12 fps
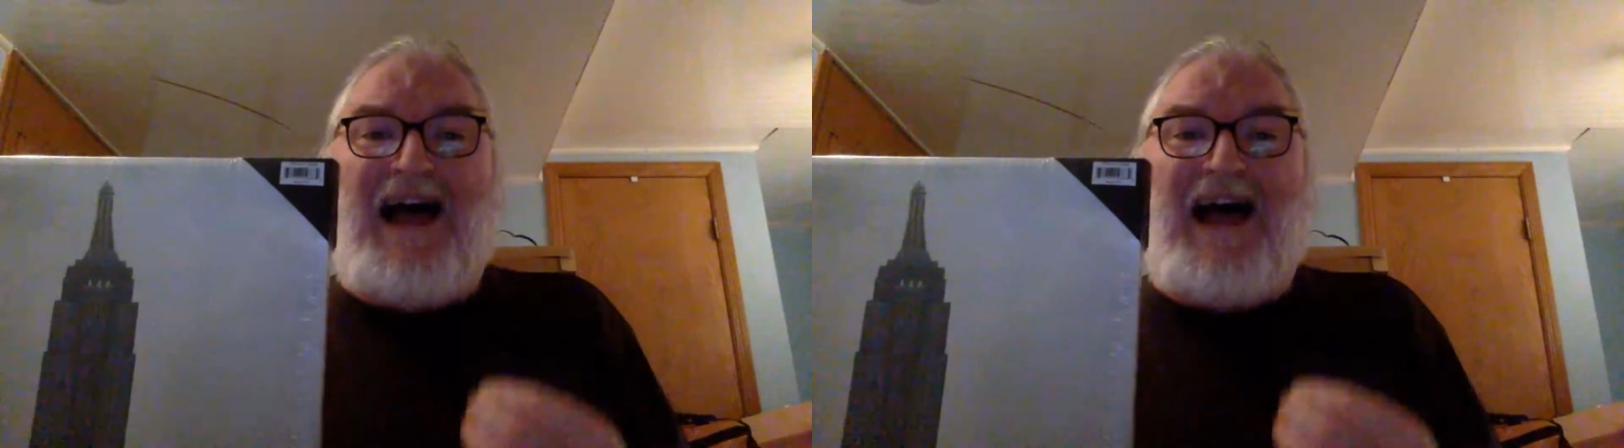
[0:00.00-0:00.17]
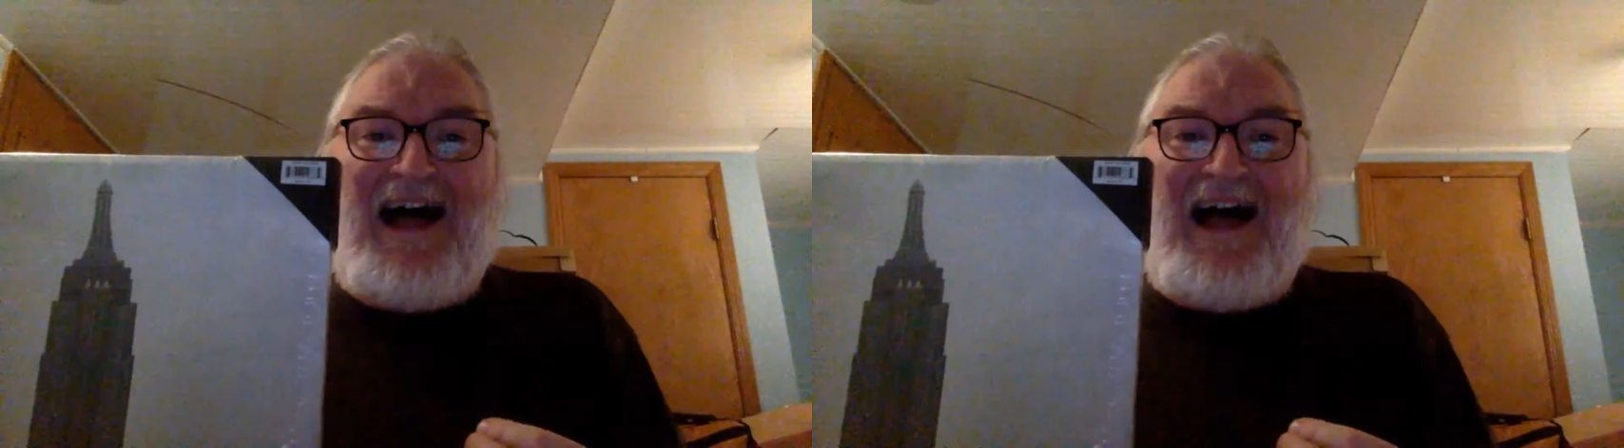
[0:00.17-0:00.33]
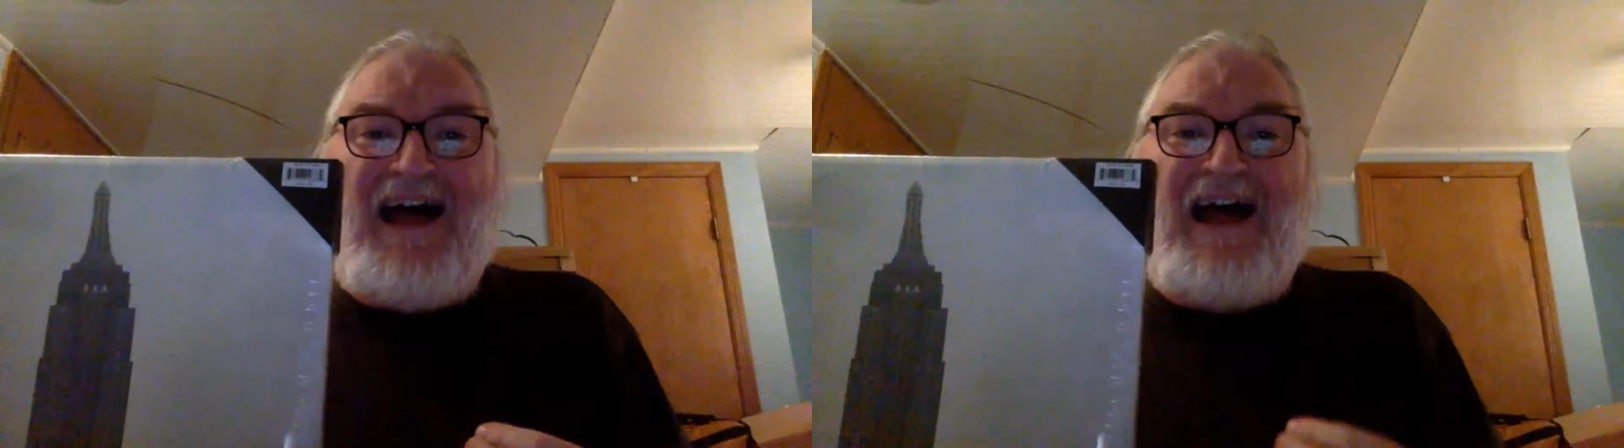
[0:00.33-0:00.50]

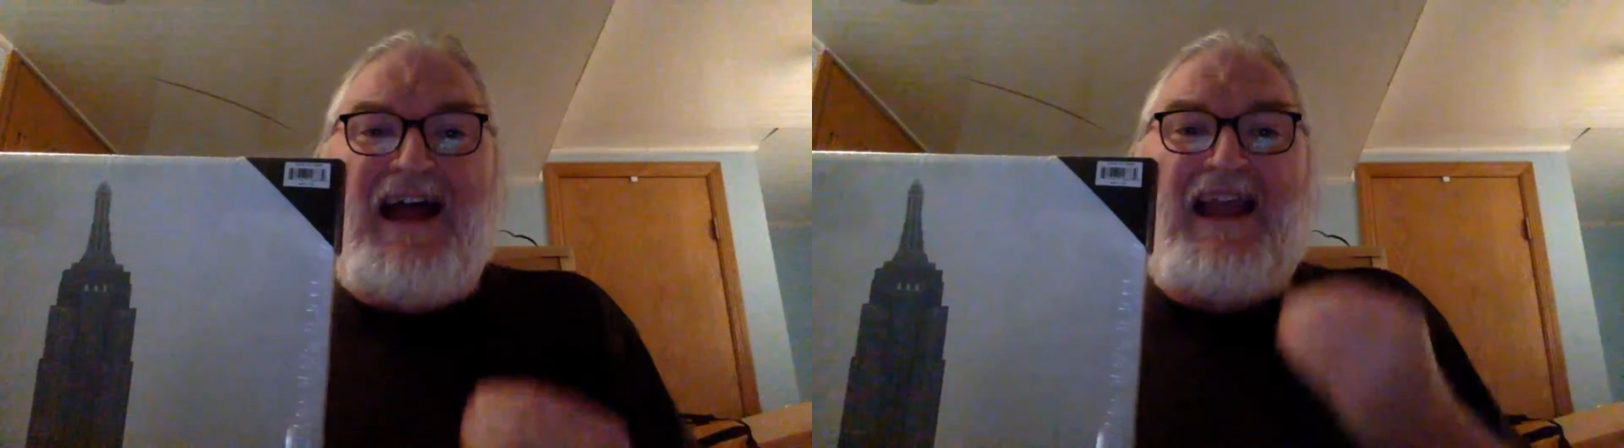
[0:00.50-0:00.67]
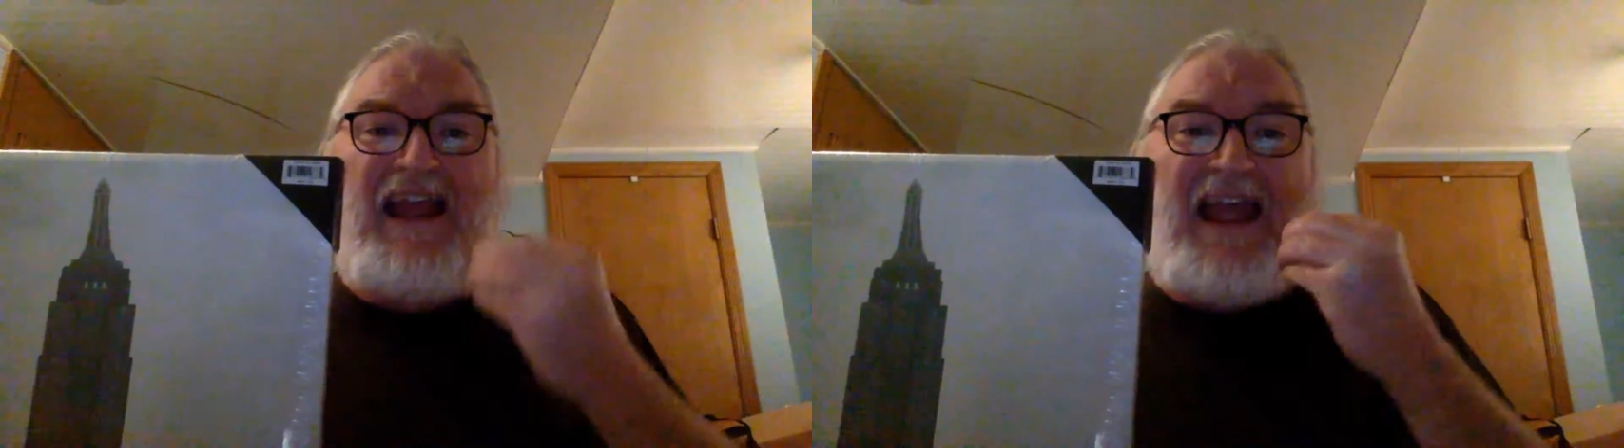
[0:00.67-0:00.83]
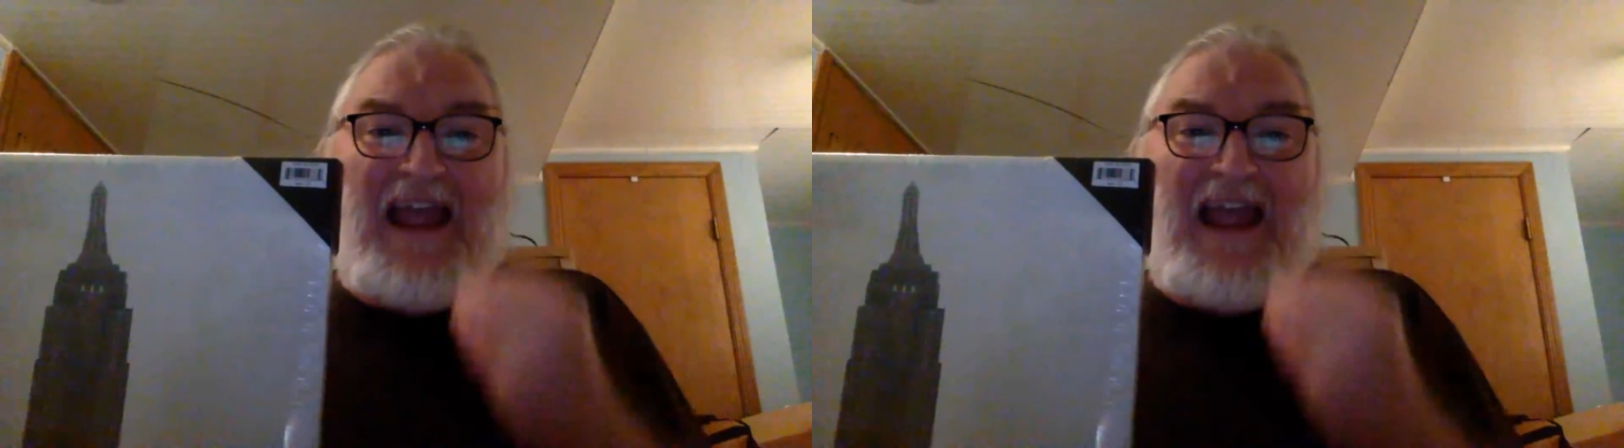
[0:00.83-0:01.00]

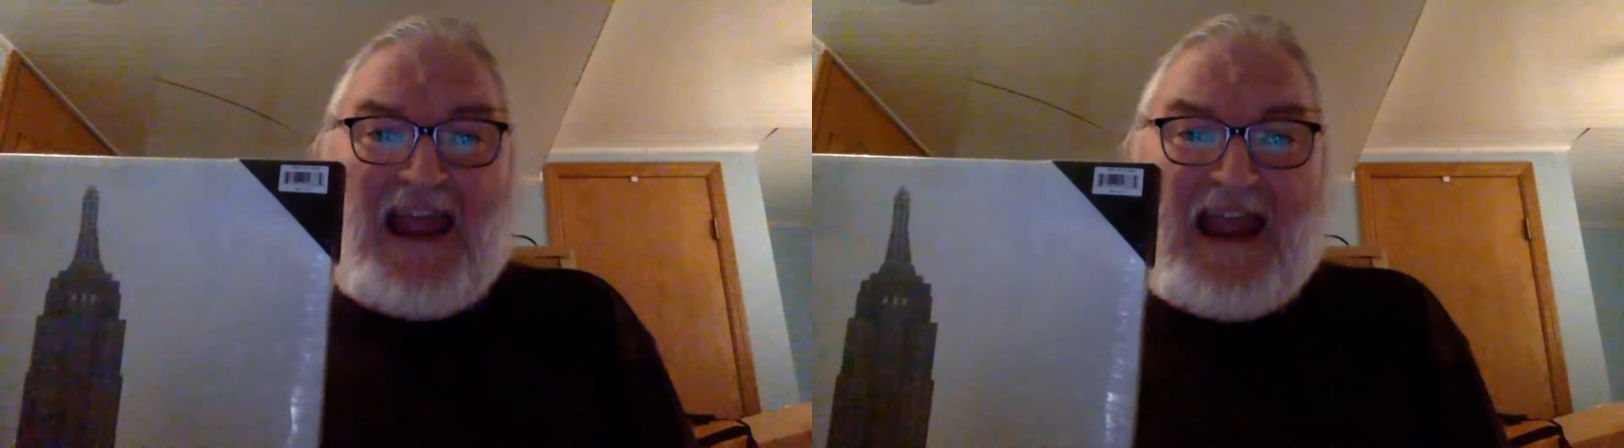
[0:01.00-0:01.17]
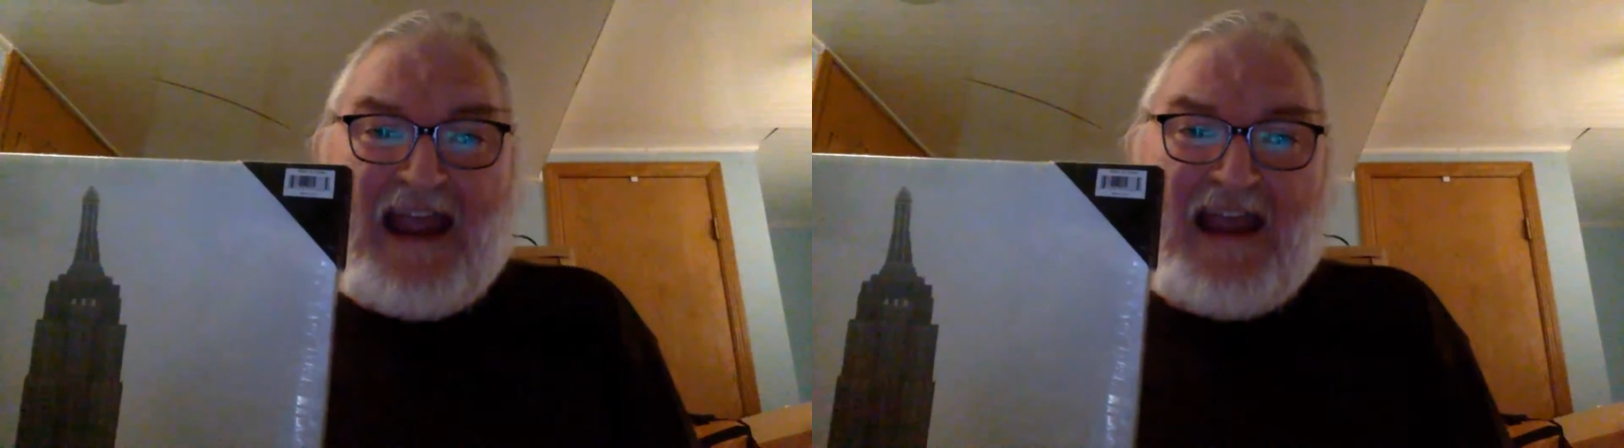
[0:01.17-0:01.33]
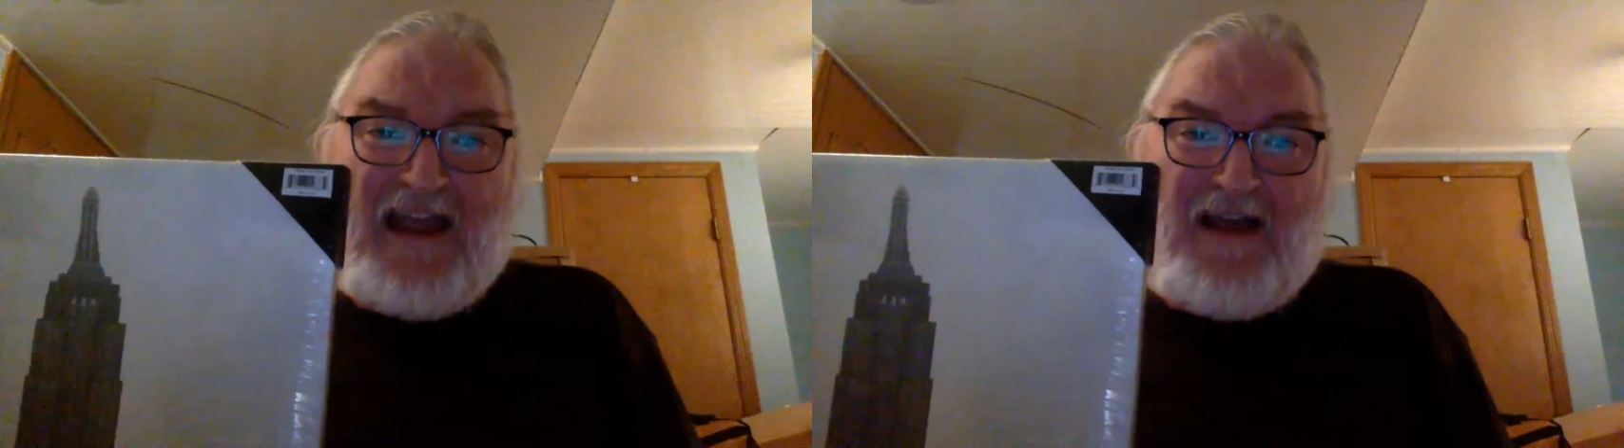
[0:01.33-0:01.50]
I
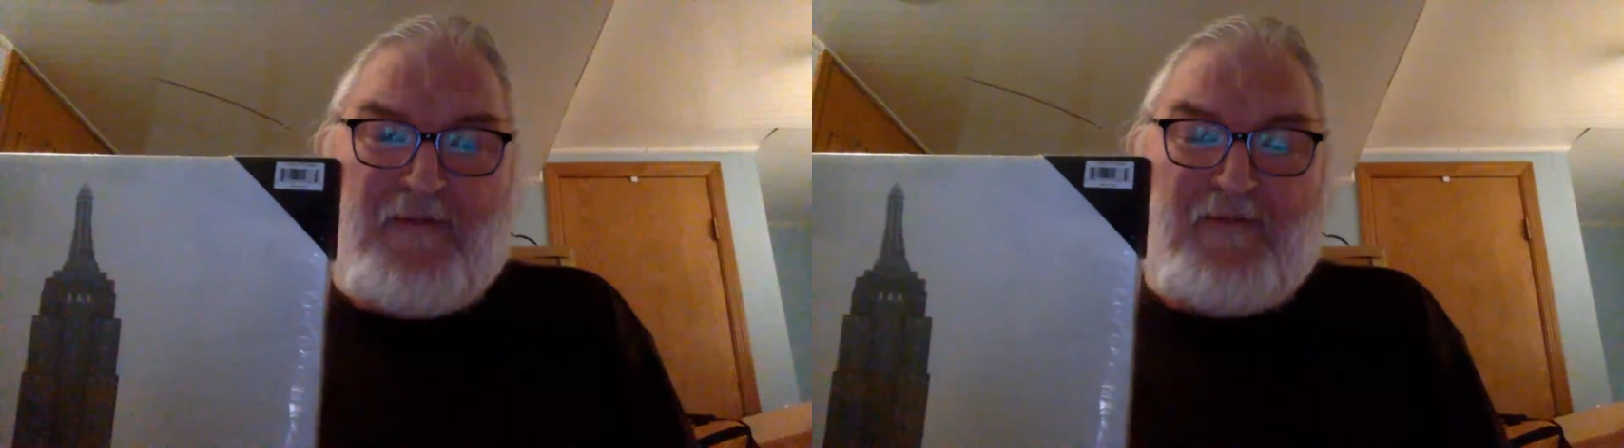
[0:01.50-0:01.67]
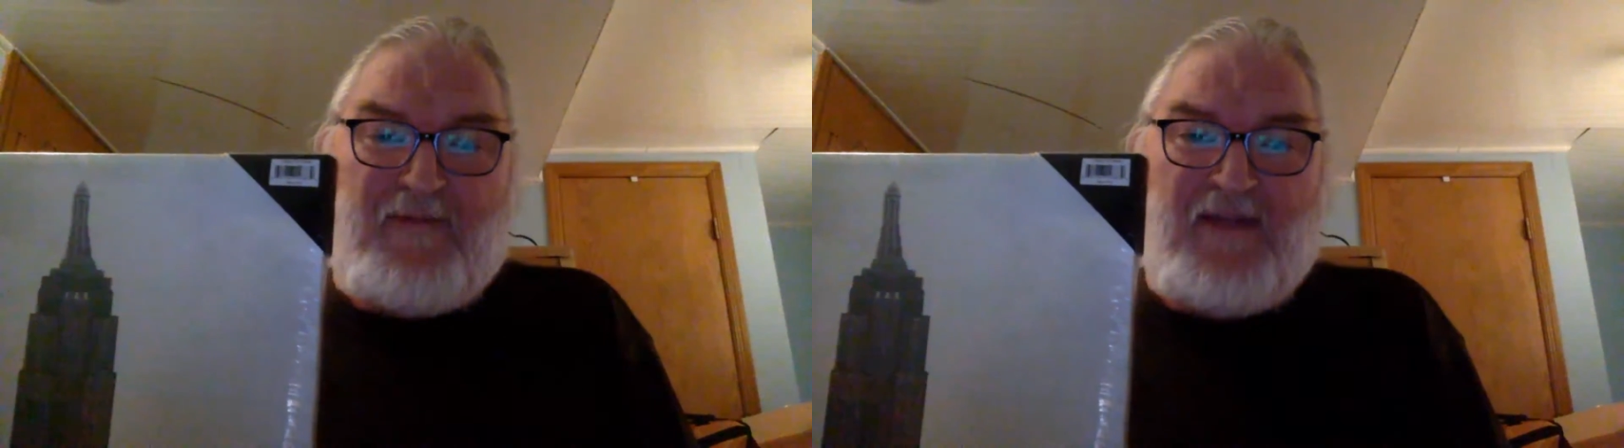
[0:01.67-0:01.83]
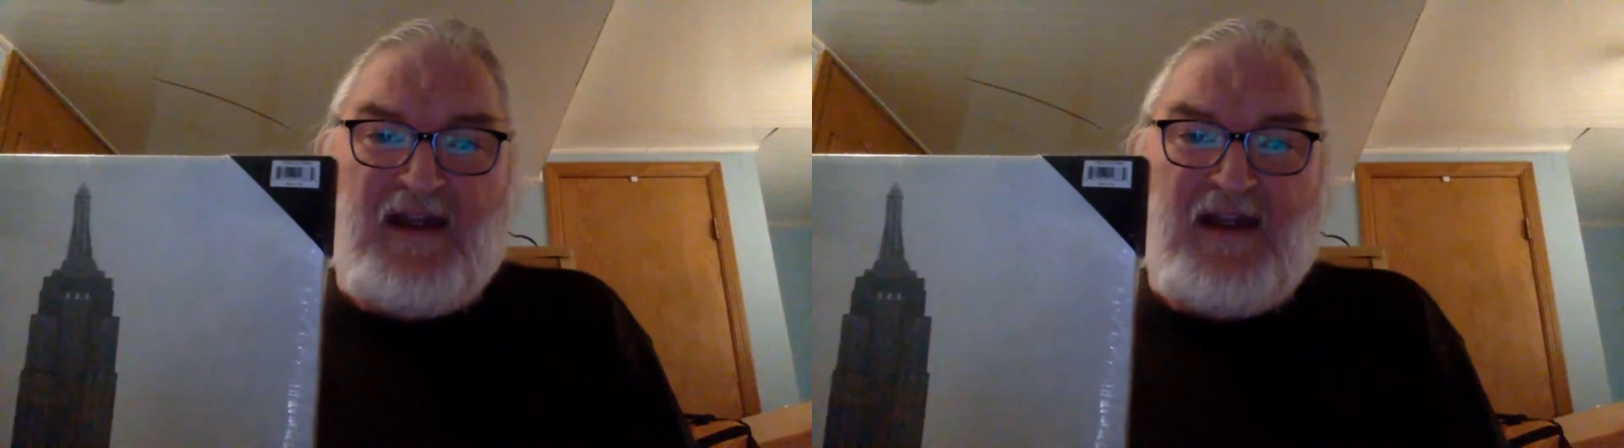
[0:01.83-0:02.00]
am.